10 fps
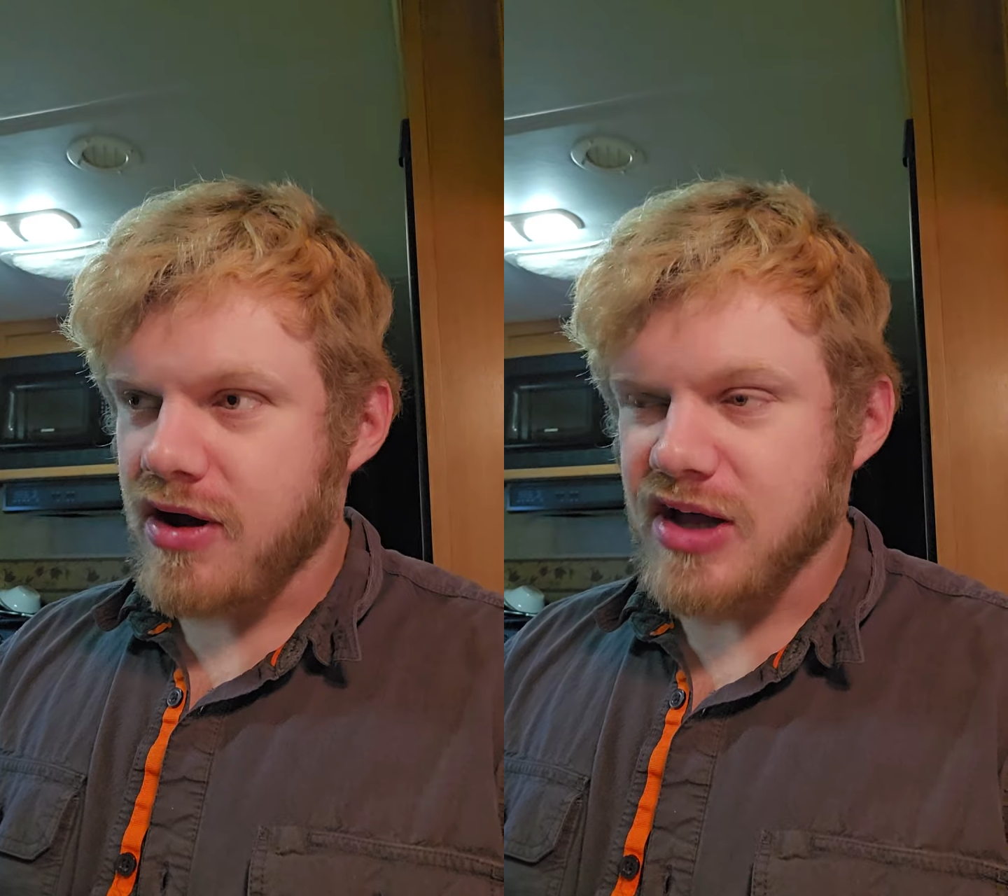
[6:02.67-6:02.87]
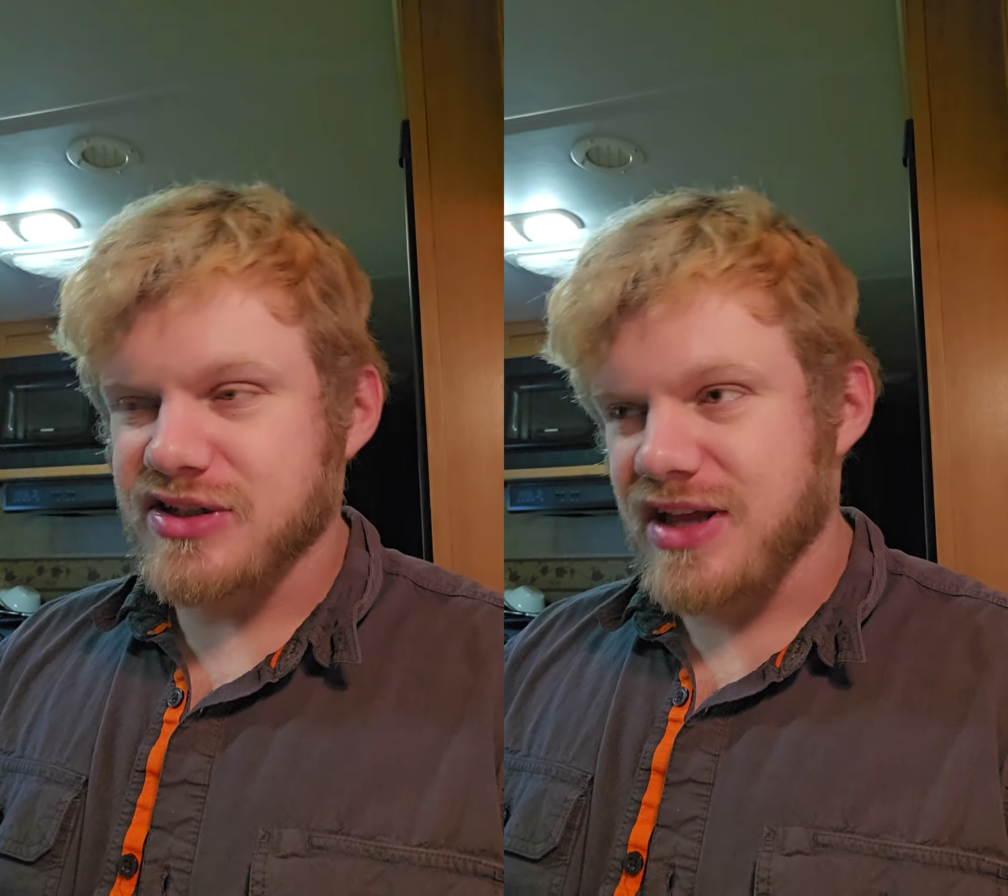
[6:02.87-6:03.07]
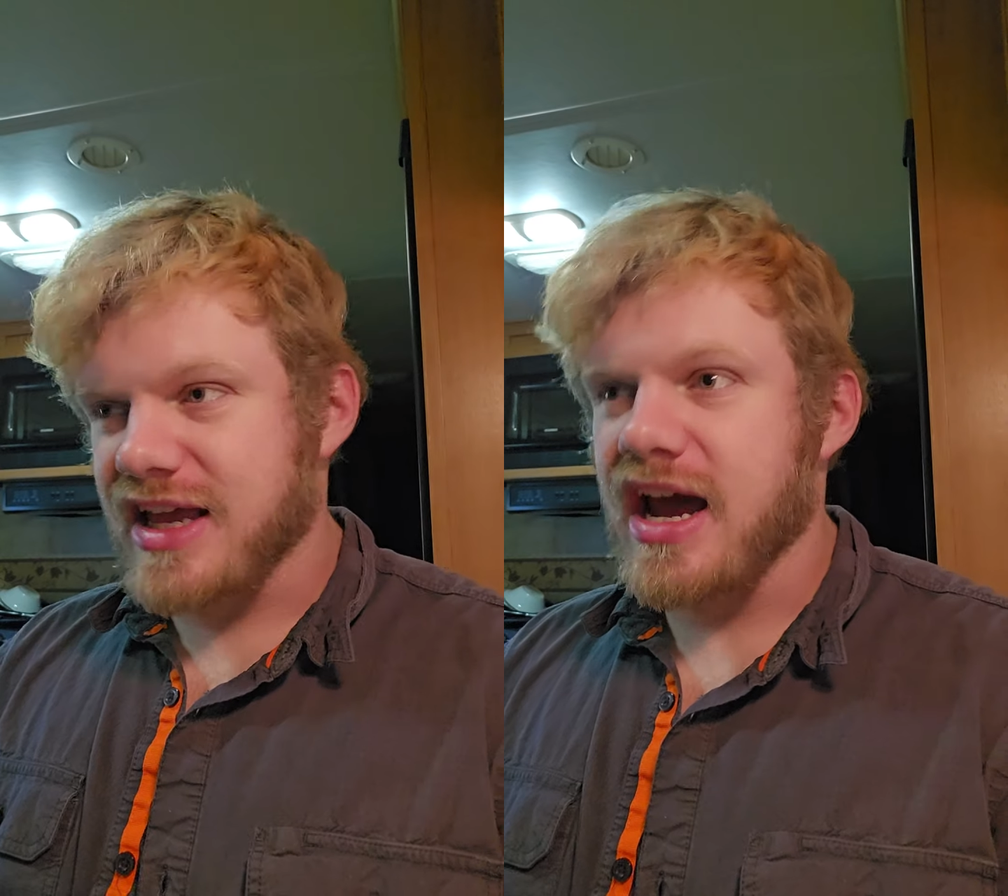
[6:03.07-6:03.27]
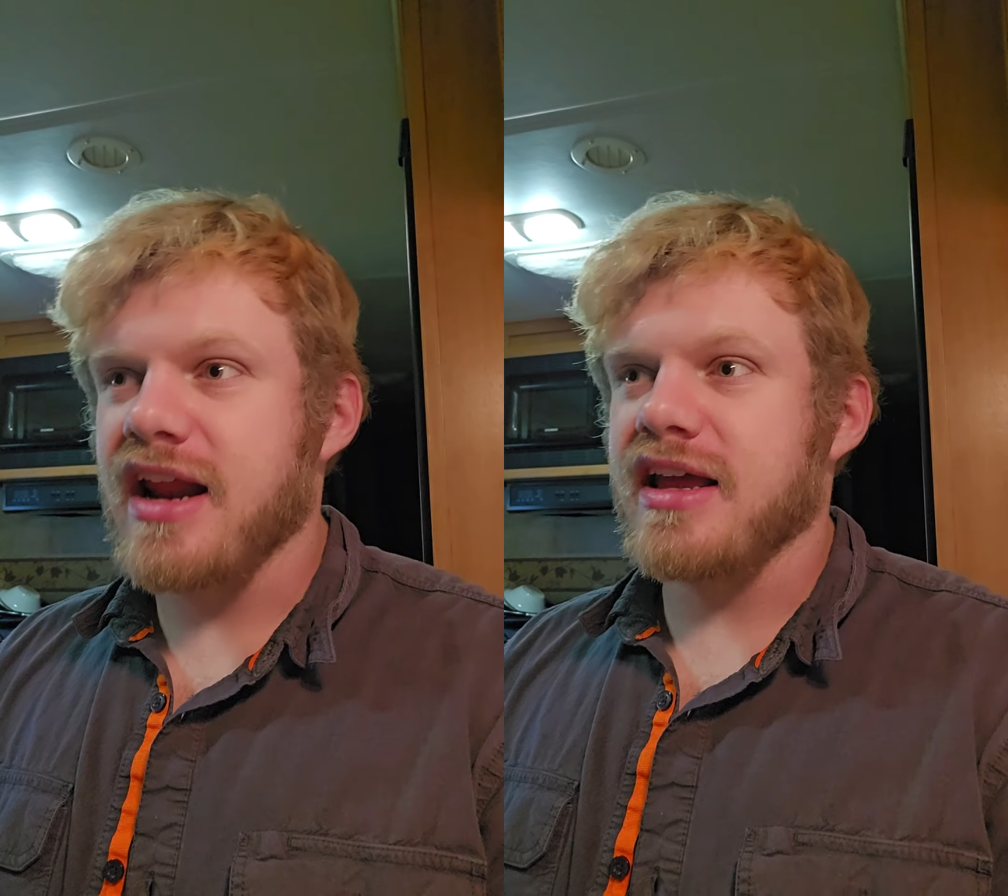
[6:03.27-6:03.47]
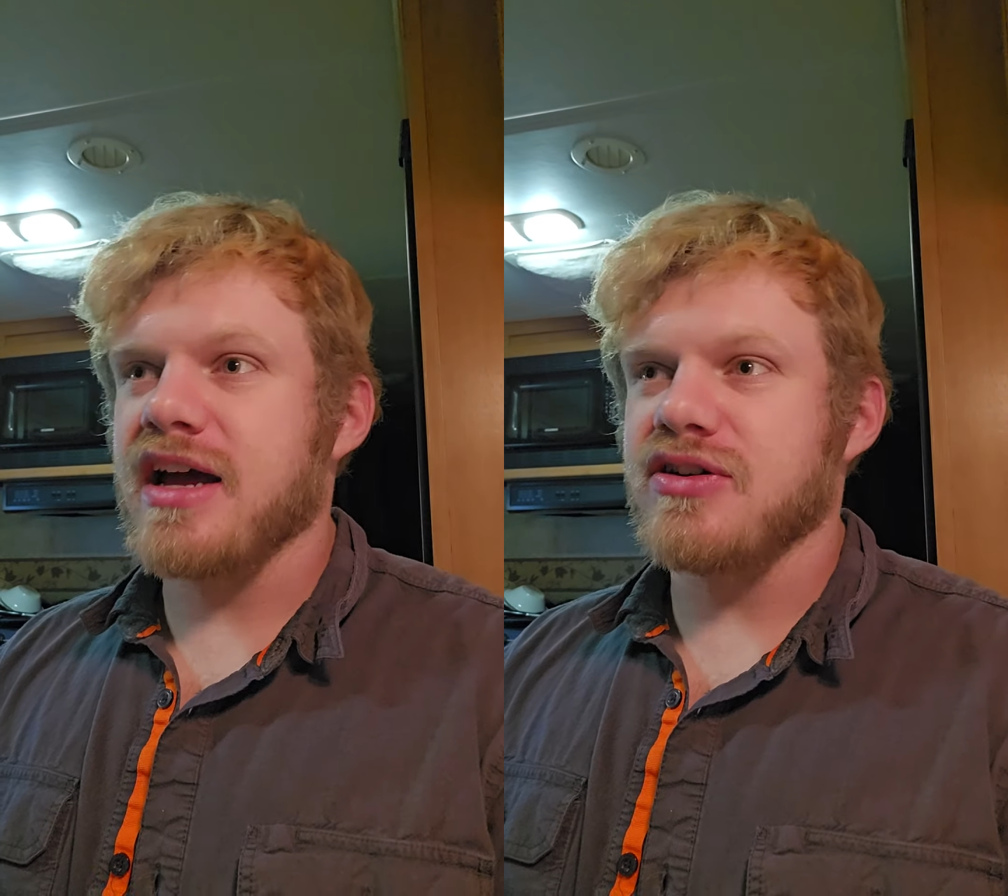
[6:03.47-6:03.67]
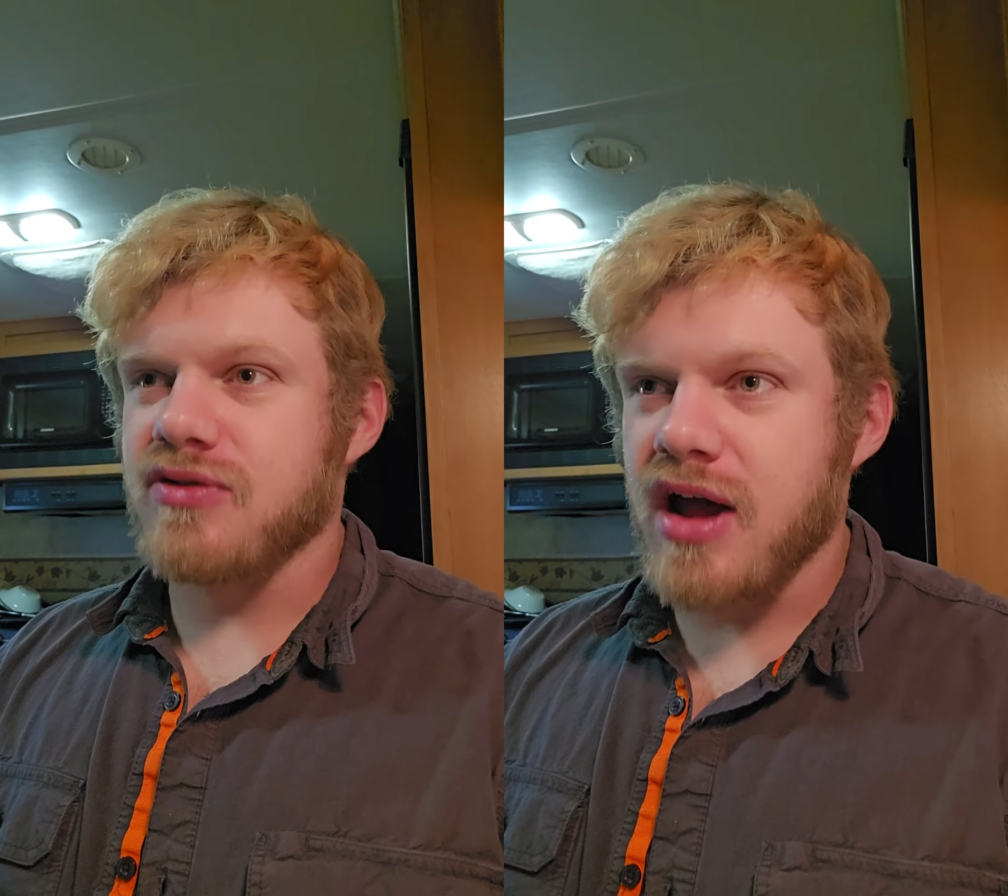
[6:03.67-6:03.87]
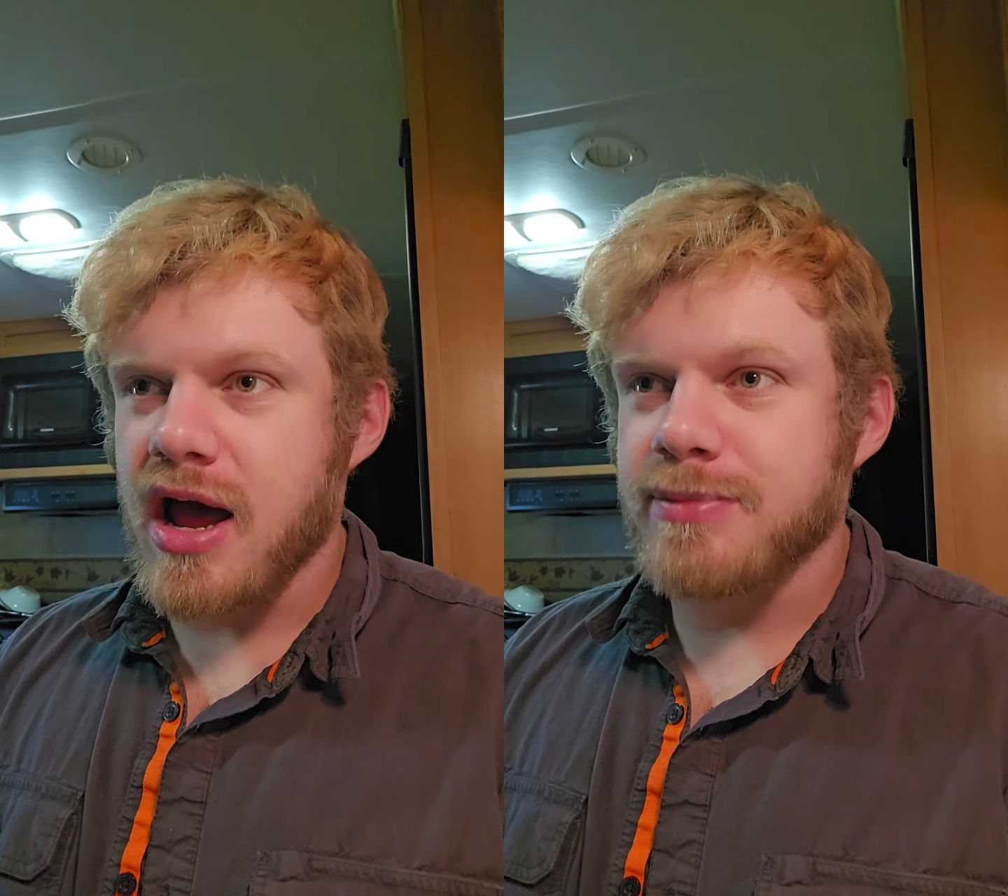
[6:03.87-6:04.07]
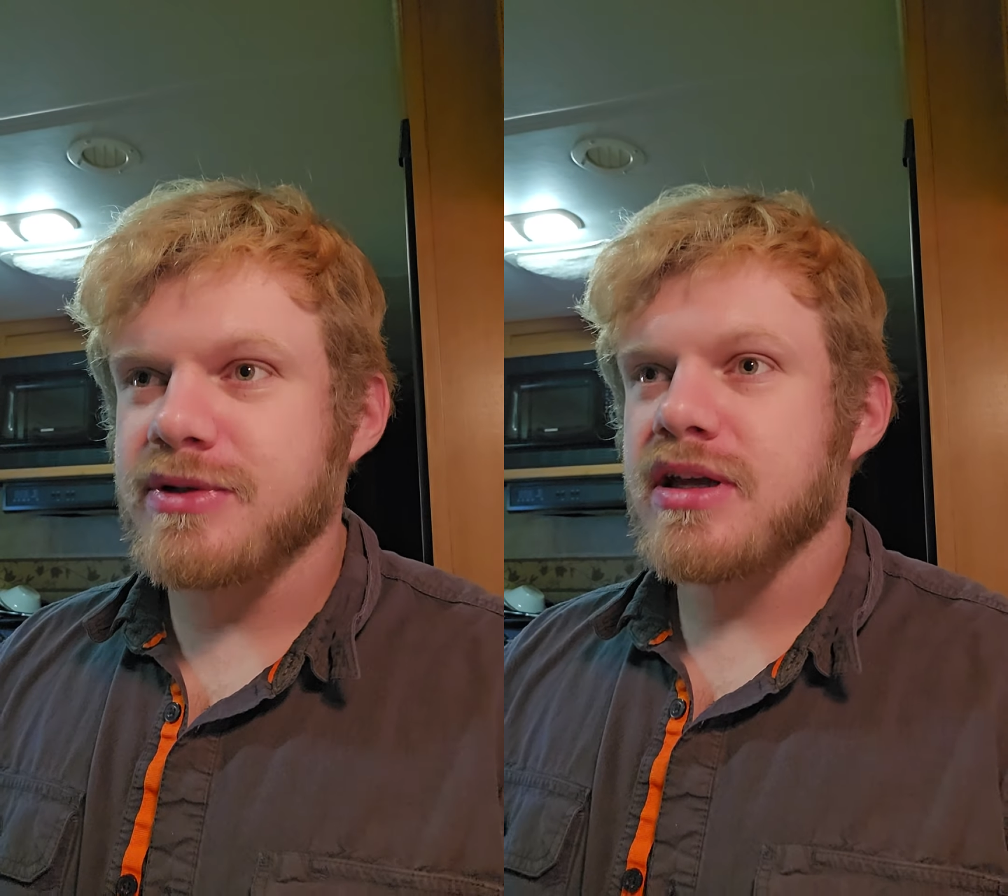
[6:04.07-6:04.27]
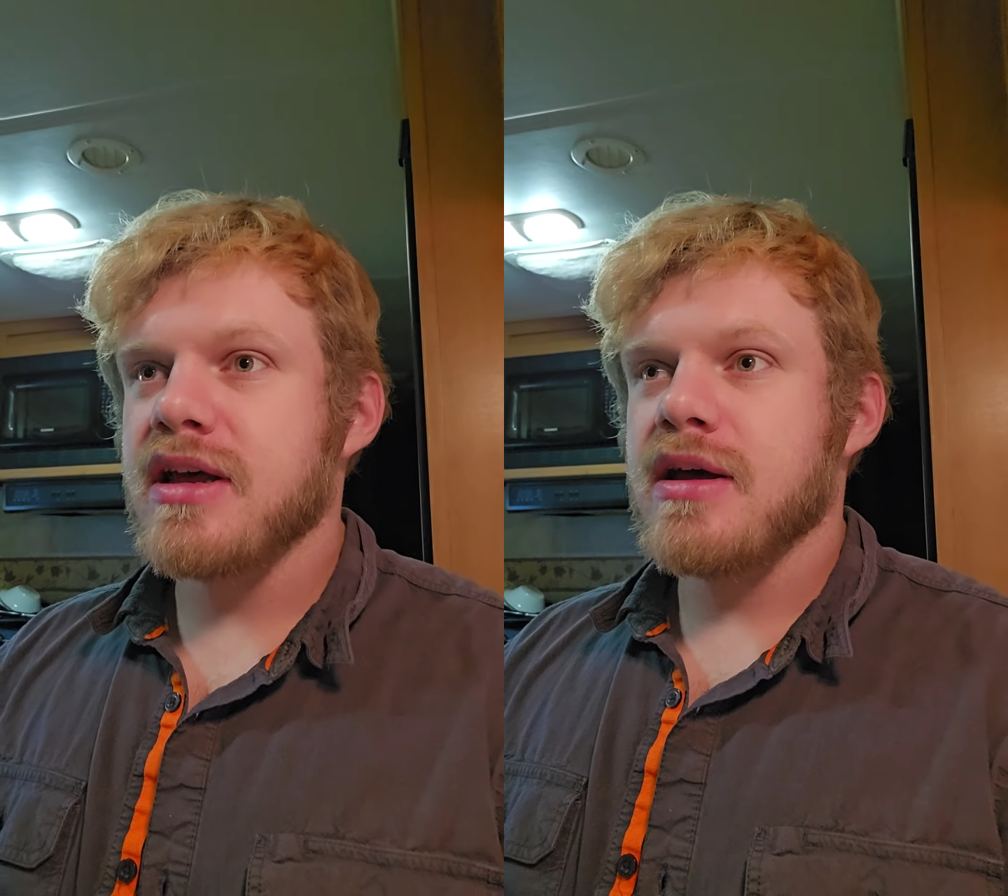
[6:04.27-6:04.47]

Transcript: on, so it kind of got dropped.